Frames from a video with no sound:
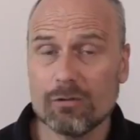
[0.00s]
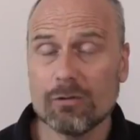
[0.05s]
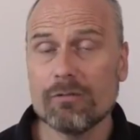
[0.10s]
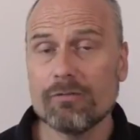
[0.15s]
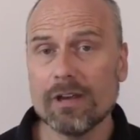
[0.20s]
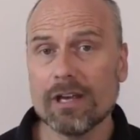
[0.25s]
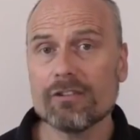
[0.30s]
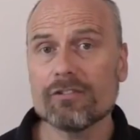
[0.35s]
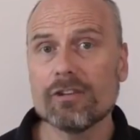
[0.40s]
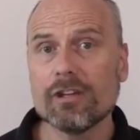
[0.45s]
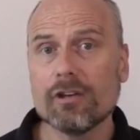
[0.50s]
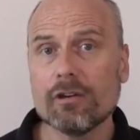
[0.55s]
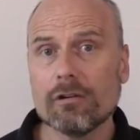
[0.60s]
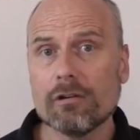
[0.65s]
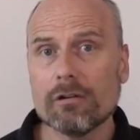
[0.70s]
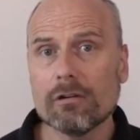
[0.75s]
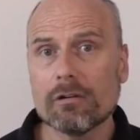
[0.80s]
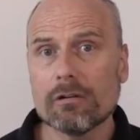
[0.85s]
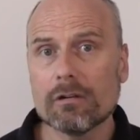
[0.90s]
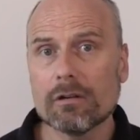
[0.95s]
to invest in
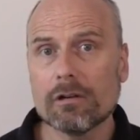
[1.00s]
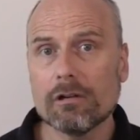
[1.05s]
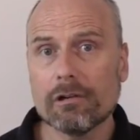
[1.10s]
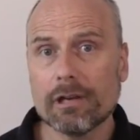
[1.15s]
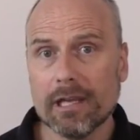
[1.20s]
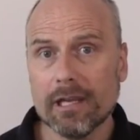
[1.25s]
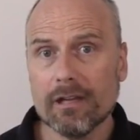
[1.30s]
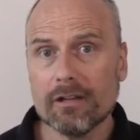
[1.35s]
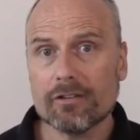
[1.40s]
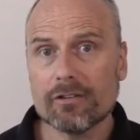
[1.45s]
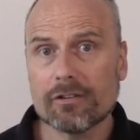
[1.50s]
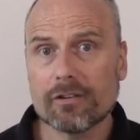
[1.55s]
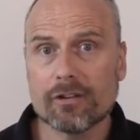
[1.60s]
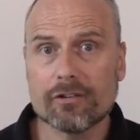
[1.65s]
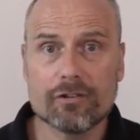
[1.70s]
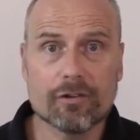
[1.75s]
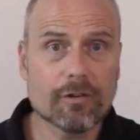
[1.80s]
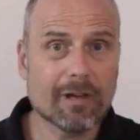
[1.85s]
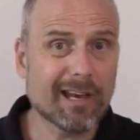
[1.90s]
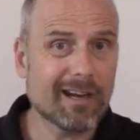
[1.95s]
your kids
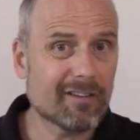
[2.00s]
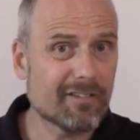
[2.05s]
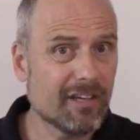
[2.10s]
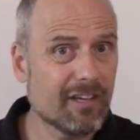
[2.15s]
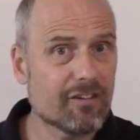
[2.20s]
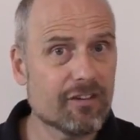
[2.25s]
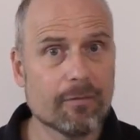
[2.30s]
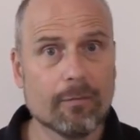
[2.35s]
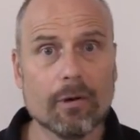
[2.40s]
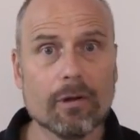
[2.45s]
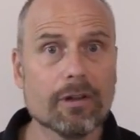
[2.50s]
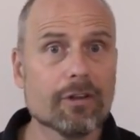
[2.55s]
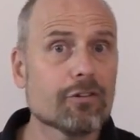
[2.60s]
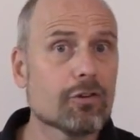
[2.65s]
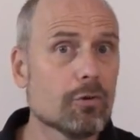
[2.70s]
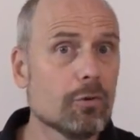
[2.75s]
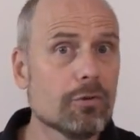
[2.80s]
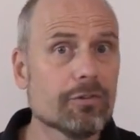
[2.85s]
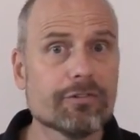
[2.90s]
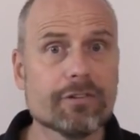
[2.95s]
because you've got to teach them all this
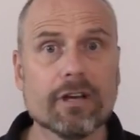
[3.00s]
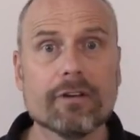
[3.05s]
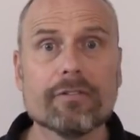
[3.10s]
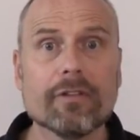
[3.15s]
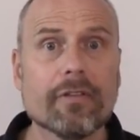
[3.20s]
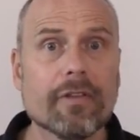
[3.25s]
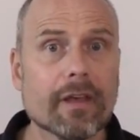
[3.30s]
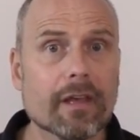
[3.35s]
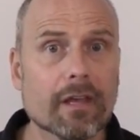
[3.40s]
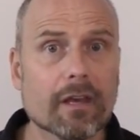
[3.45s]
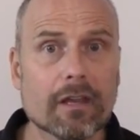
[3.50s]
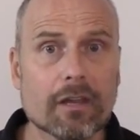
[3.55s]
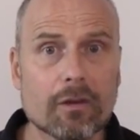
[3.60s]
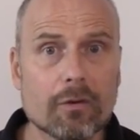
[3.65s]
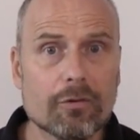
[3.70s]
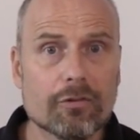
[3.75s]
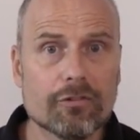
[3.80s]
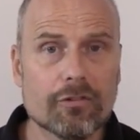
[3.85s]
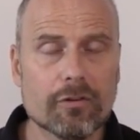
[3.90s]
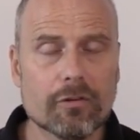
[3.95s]
cool stuff that they're going to
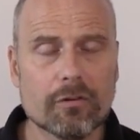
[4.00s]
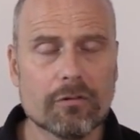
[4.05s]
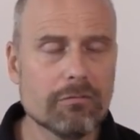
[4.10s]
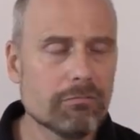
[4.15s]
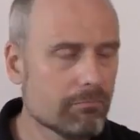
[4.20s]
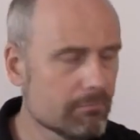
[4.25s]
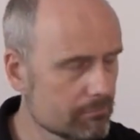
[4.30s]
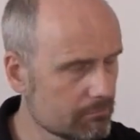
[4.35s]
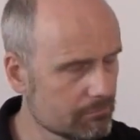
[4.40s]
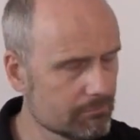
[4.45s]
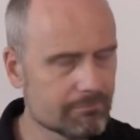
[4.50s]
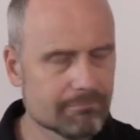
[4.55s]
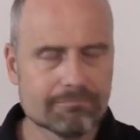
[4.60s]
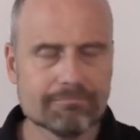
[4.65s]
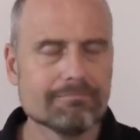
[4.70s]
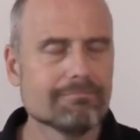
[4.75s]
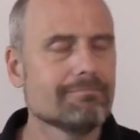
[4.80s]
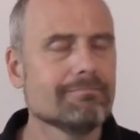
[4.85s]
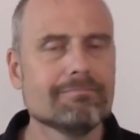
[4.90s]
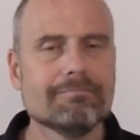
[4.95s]
use to
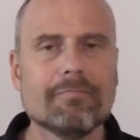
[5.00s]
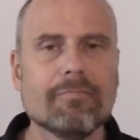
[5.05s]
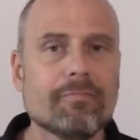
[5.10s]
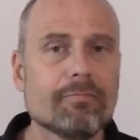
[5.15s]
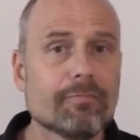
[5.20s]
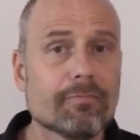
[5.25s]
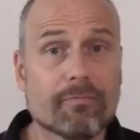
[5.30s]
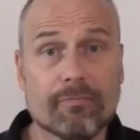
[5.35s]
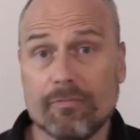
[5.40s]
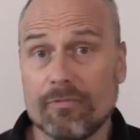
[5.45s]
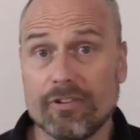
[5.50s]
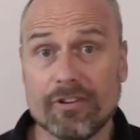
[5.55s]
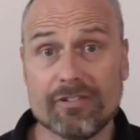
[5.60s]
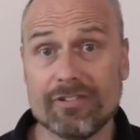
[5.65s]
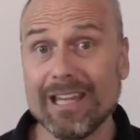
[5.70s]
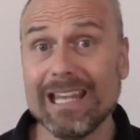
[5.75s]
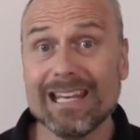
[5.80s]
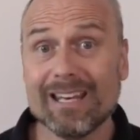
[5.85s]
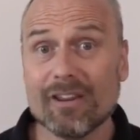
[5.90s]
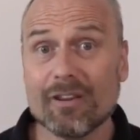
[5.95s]

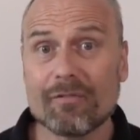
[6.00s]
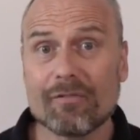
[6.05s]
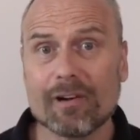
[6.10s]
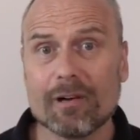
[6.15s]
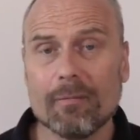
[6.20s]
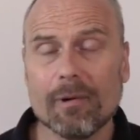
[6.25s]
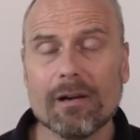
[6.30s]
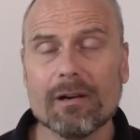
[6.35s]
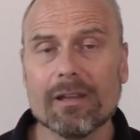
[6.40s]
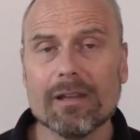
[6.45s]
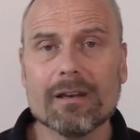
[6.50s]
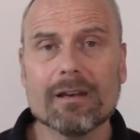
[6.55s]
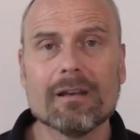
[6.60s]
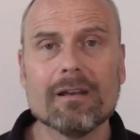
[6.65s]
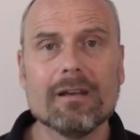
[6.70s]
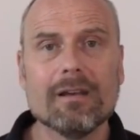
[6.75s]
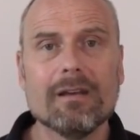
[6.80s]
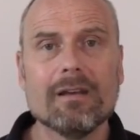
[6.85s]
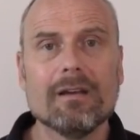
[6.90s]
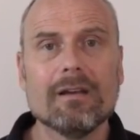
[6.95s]
succeed in the free market.
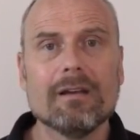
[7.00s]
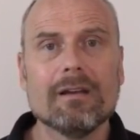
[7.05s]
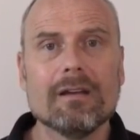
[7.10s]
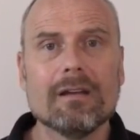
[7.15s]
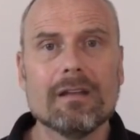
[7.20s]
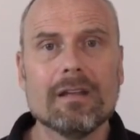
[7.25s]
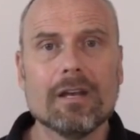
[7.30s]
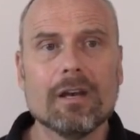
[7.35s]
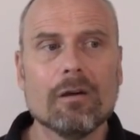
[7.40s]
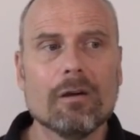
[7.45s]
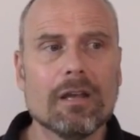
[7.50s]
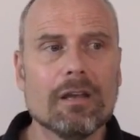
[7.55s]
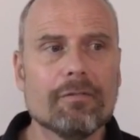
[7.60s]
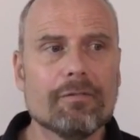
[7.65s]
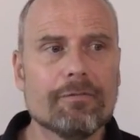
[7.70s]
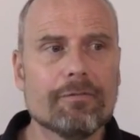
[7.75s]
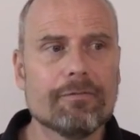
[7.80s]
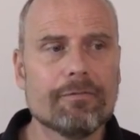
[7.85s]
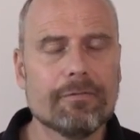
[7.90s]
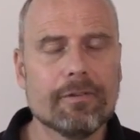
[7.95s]

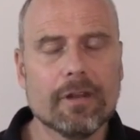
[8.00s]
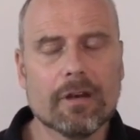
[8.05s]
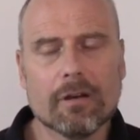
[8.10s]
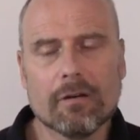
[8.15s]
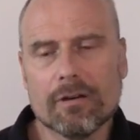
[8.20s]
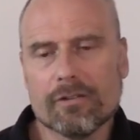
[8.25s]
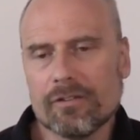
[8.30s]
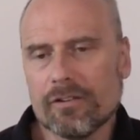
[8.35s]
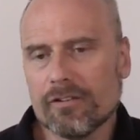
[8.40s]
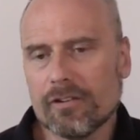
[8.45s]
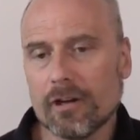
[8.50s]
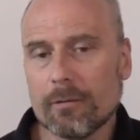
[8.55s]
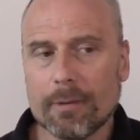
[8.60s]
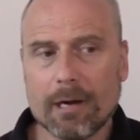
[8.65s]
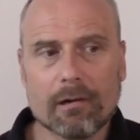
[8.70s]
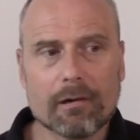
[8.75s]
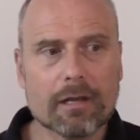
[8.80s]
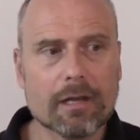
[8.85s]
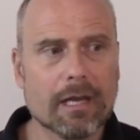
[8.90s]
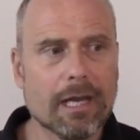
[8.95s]
If, as is in
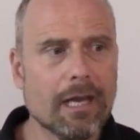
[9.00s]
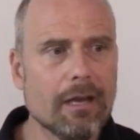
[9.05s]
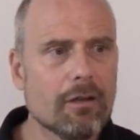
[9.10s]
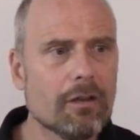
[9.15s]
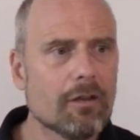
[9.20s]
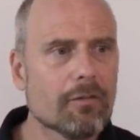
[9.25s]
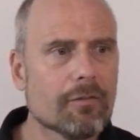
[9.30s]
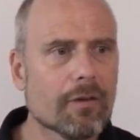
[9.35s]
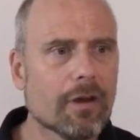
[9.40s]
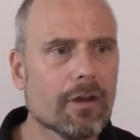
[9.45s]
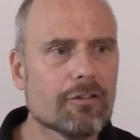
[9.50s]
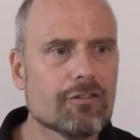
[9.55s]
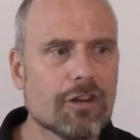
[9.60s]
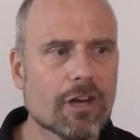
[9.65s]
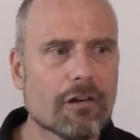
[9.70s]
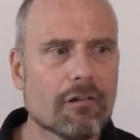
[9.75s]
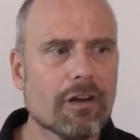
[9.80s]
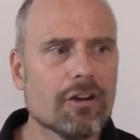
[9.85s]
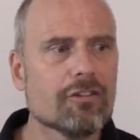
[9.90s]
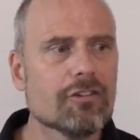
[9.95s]
America now, you've got
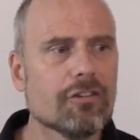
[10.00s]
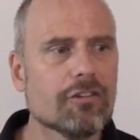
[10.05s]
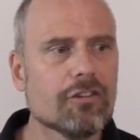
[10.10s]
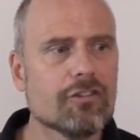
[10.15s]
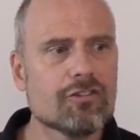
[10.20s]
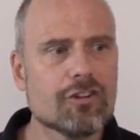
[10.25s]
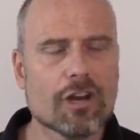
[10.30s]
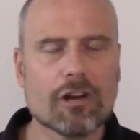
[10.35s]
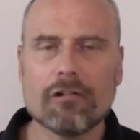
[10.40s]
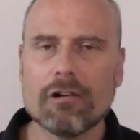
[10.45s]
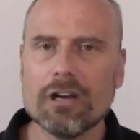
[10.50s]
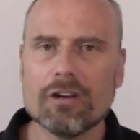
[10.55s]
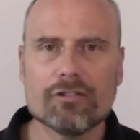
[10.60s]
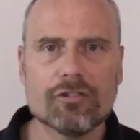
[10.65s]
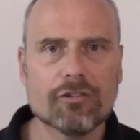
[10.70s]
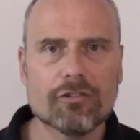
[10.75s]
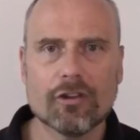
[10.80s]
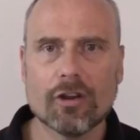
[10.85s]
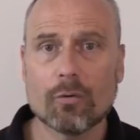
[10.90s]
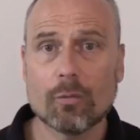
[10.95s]
generations and
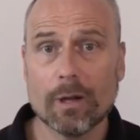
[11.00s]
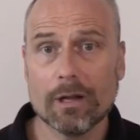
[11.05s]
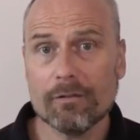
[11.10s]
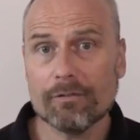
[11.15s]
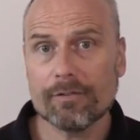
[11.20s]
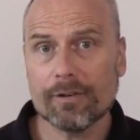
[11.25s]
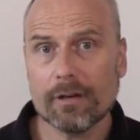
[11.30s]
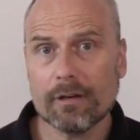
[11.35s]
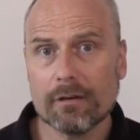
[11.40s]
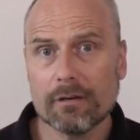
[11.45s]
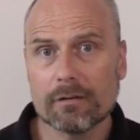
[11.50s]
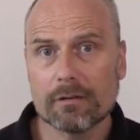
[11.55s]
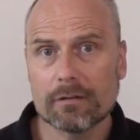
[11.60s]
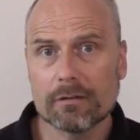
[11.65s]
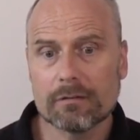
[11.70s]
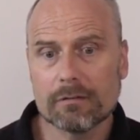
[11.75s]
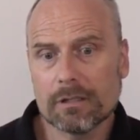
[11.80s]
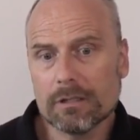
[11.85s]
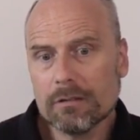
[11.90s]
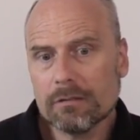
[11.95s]
generations on welfare,
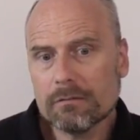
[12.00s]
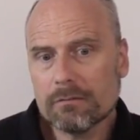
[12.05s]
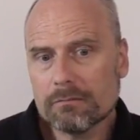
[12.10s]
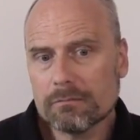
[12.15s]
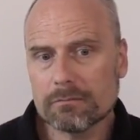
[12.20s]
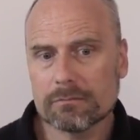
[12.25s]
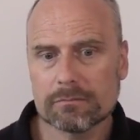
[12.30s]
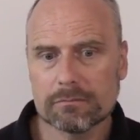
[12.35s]
well,